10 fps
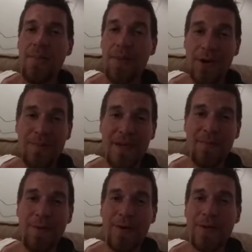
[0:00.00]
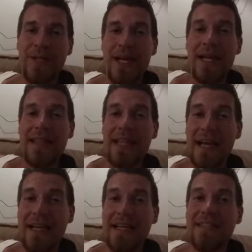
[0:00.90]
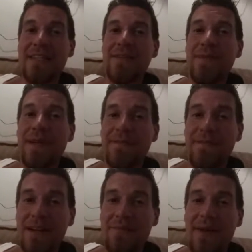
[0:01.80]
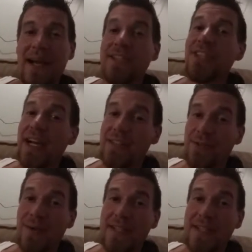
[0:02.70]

Mark my word. That is going to be a fun match as a